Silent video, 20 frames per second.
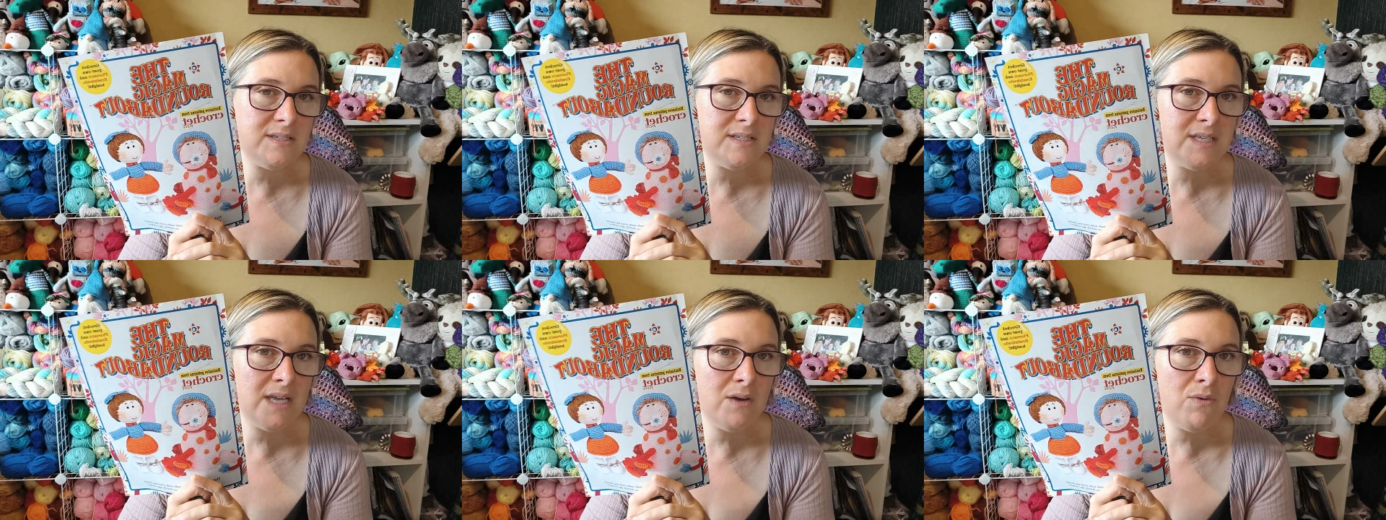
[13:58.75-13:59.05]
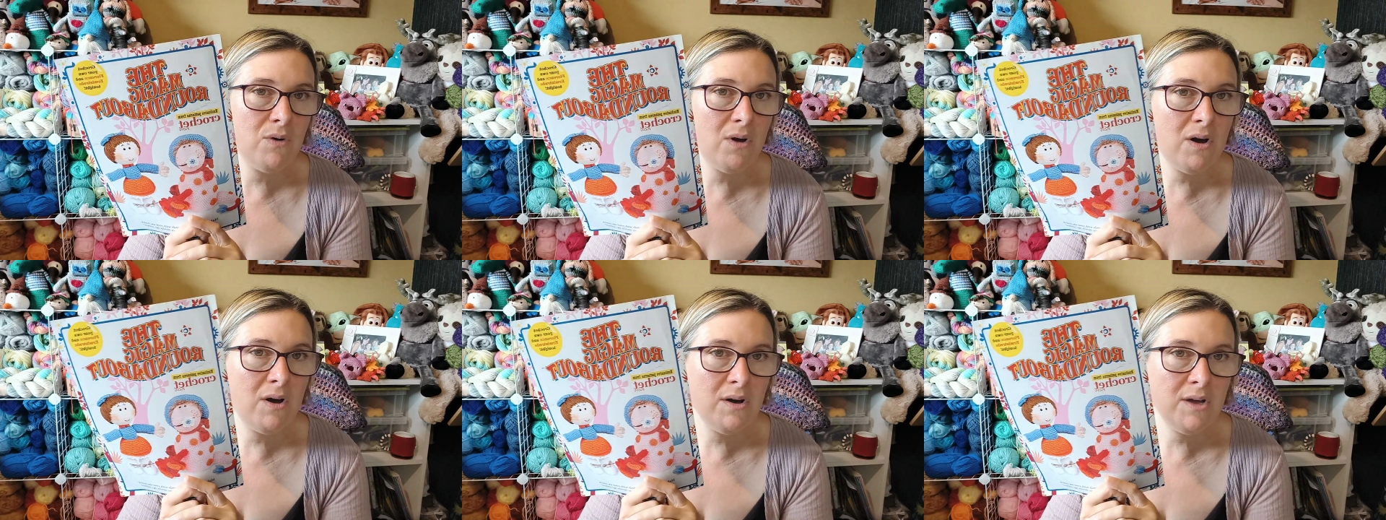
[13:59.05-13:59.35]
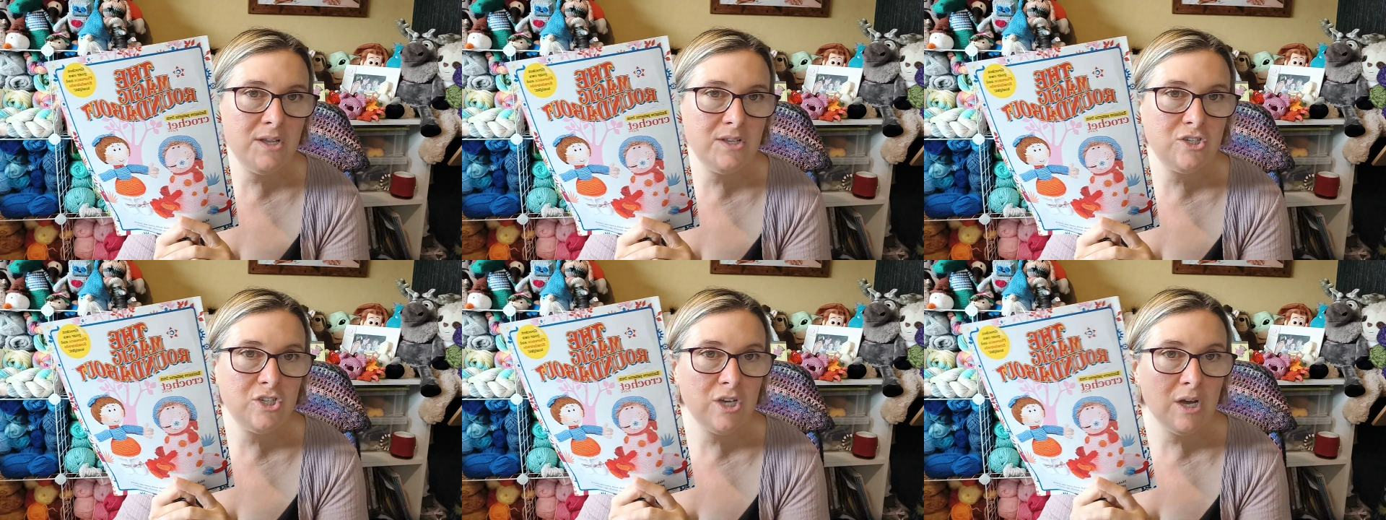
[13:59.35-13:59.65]
So
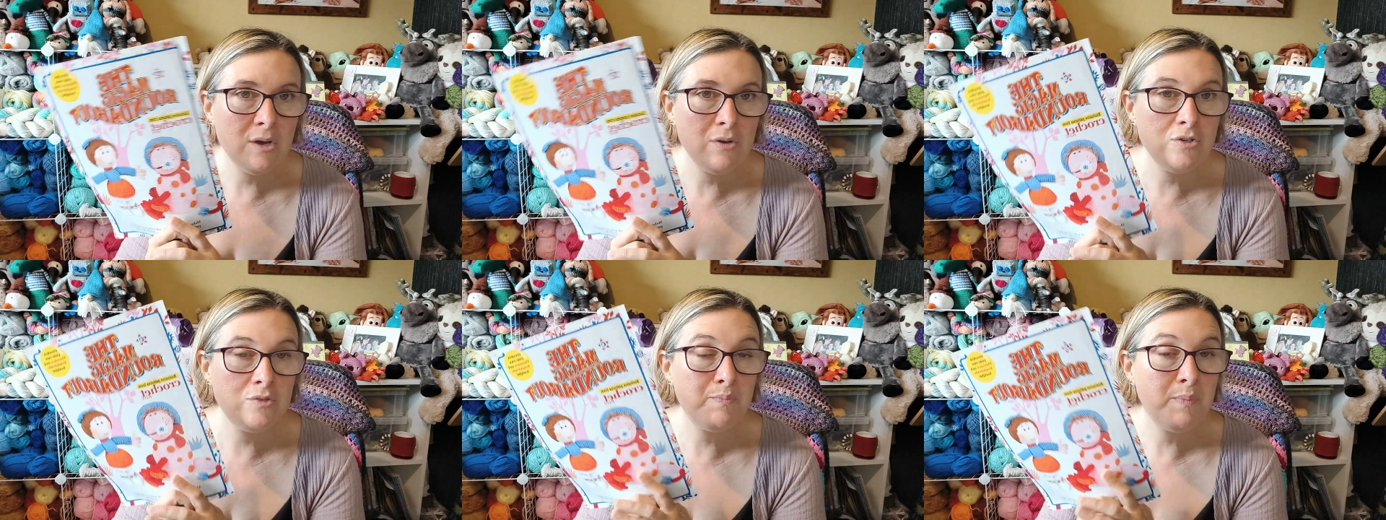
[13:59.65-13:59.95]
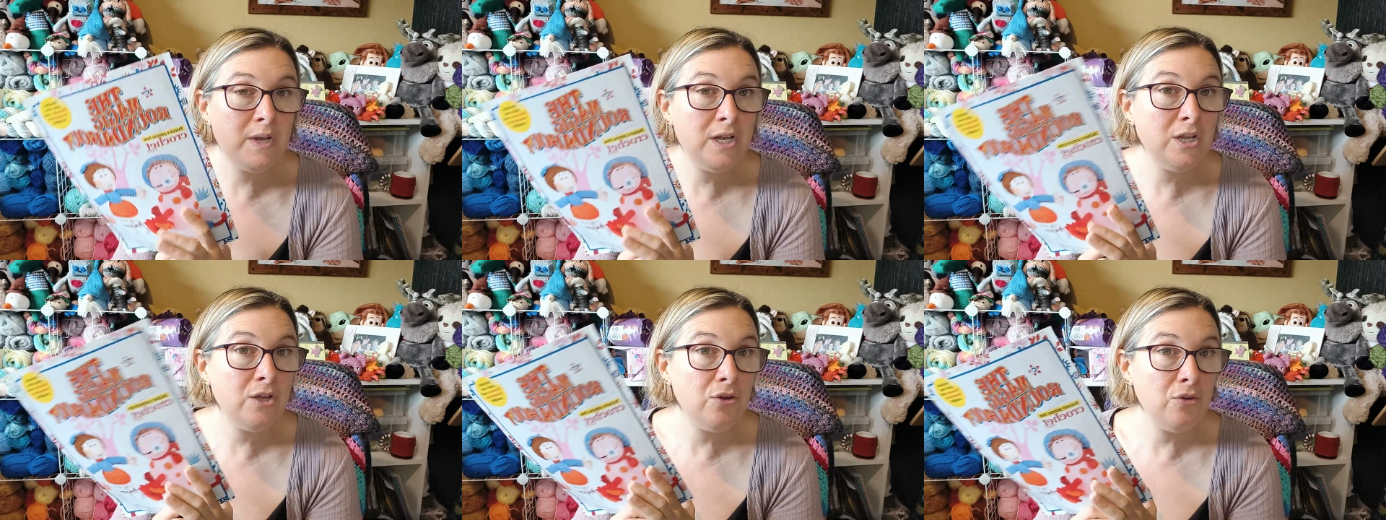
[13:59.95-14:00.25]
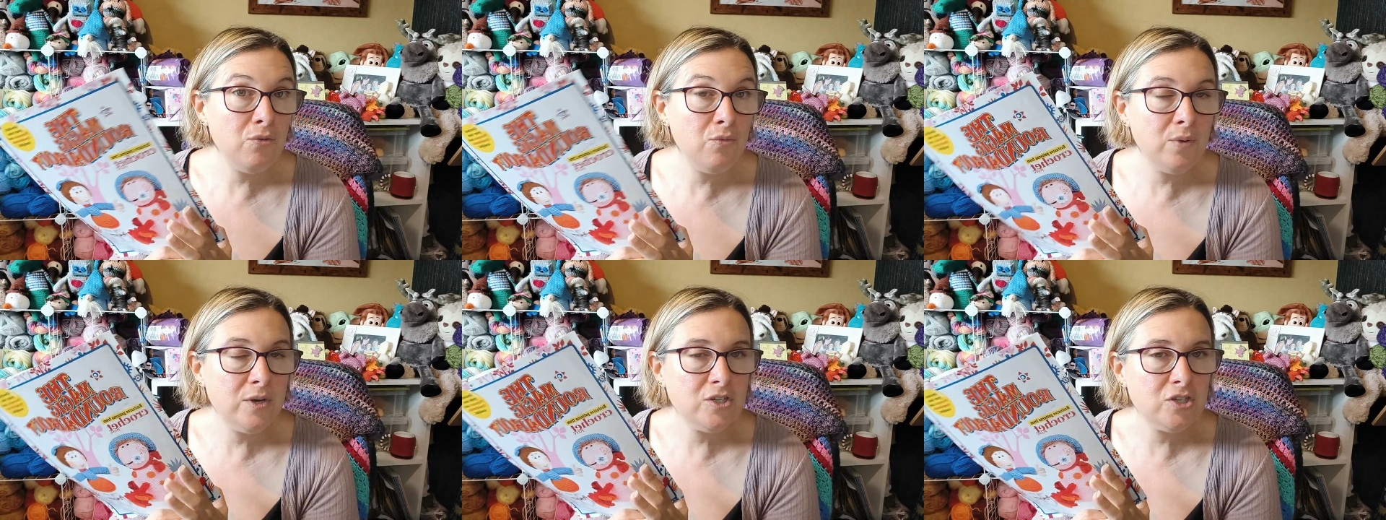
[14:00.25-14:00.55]
I chose
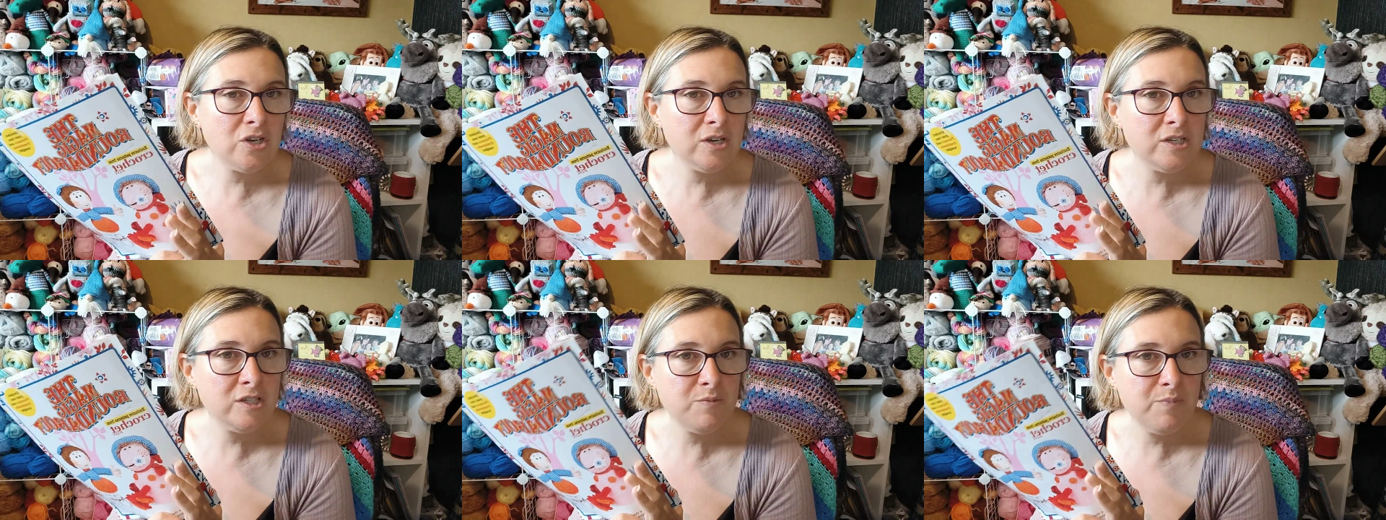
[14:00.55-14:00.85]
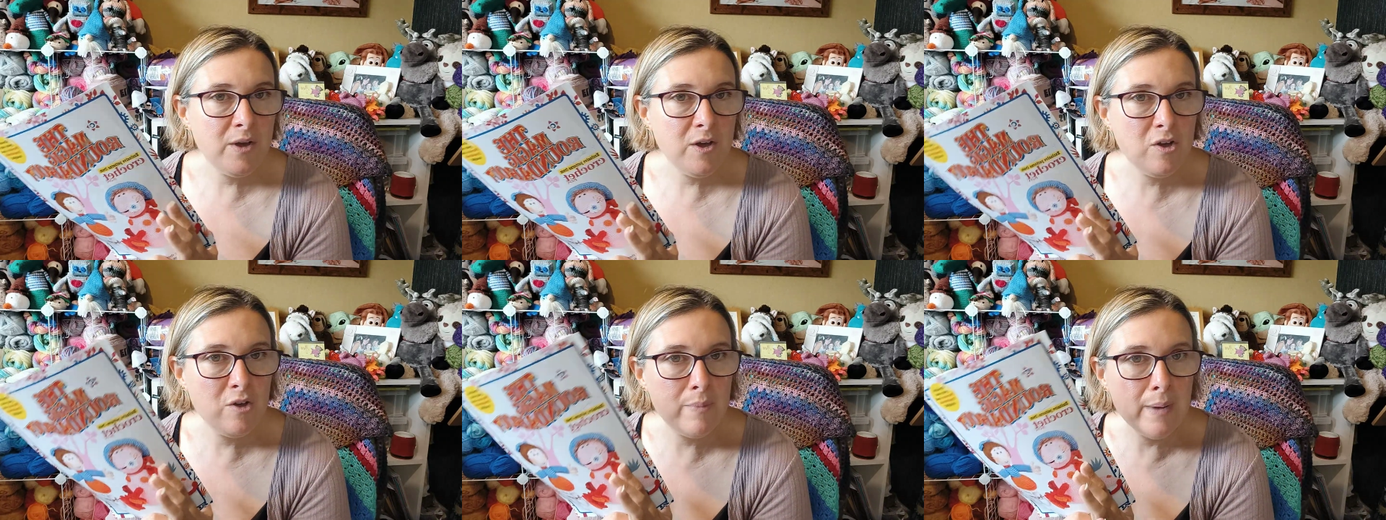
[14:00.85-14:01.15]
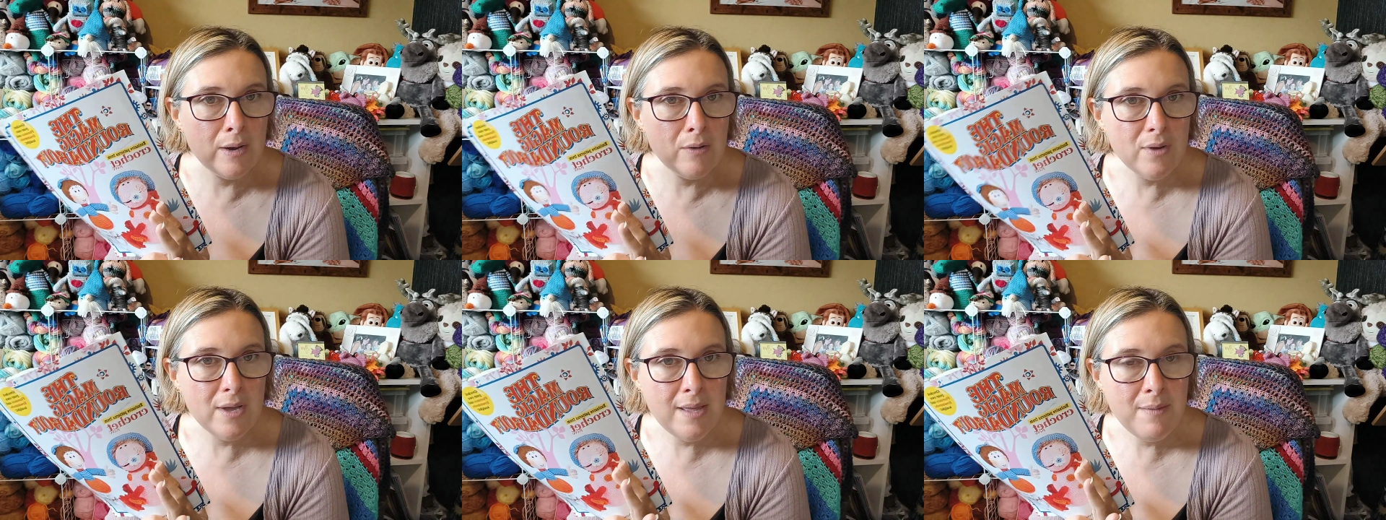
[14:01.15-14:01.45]
Baloo, which I spoke
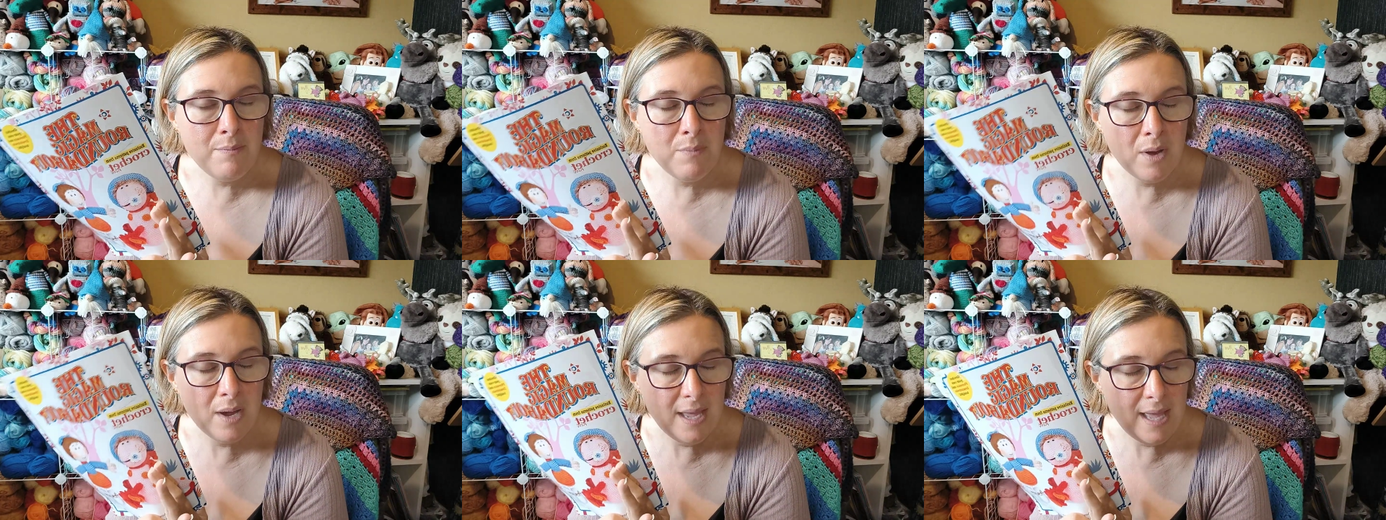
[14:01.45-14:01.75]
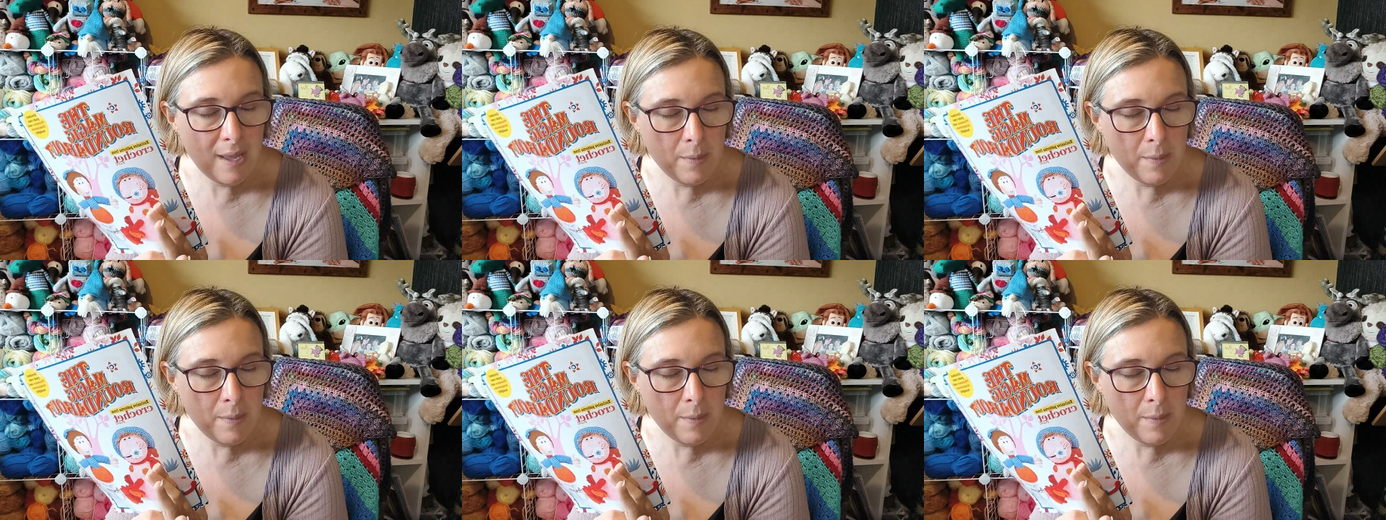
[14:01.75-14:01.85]
about in my